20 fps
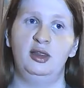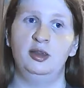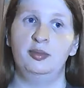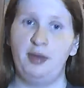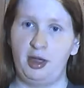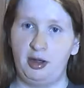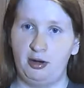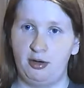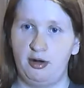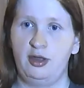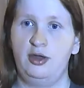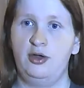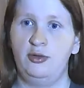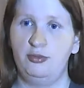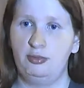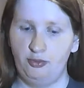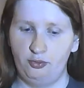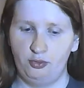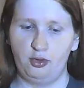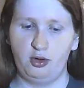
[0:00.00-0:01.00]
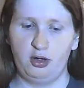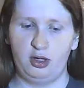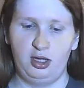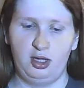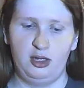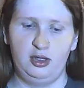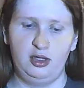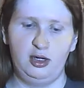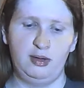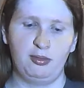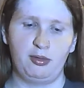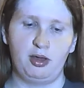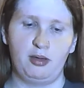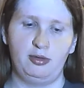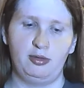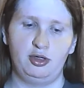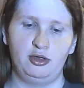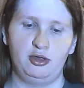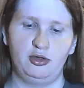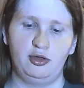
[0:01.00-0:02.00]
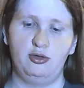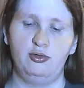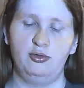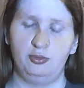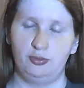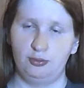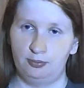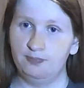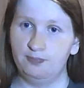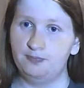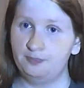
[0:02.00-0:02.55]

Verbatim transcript: Liberio, before he ended up coming to,